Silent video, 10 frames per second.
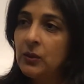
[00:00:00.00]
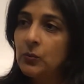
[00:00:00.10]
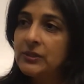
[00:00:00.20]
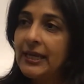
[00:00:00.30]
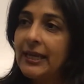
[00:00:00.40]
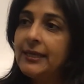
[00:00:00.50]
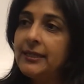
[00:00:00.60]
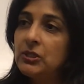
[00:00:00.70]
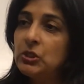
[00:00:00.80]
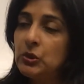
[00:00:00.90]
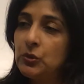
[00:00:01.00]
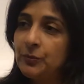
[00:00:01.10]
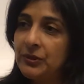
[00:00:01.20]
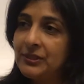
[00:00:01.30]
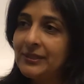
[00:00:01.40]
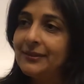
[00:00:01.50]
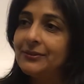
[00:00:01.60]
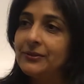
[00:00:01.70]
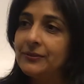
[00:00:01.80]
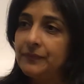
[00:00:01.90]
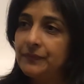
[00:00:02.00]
was 82%.